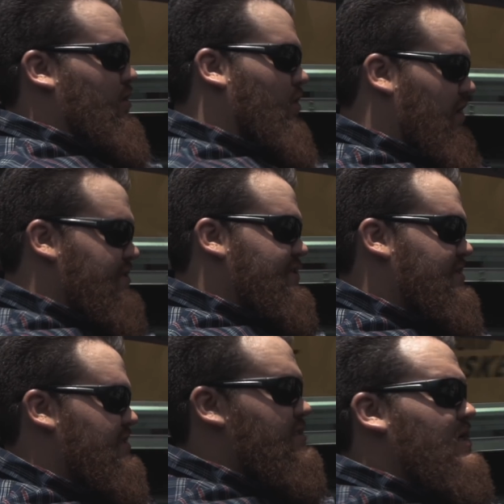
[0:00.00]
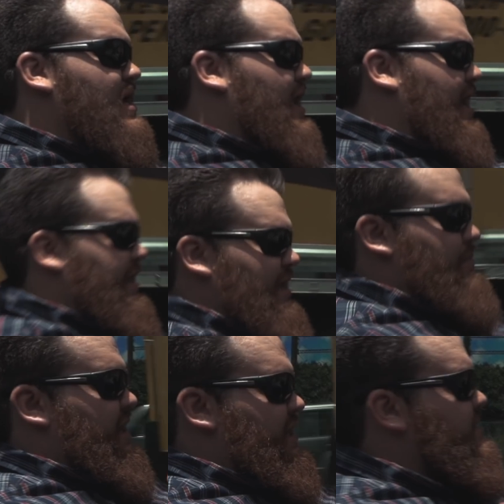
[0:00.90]
Clausen's, and they
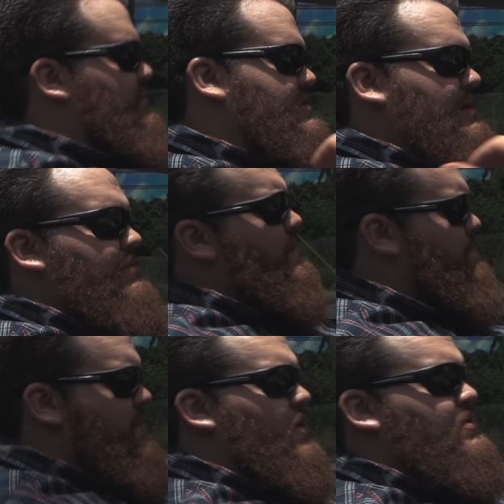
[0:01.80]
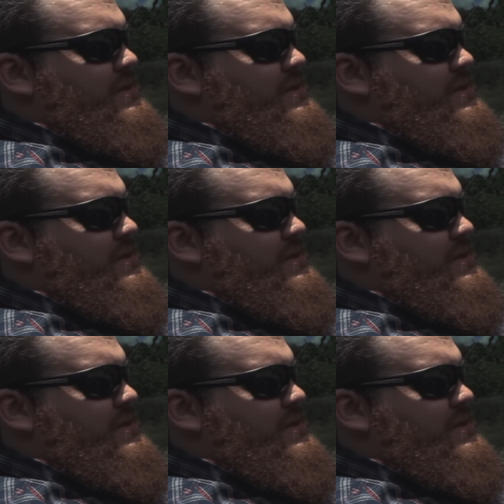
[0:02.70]
make some of the most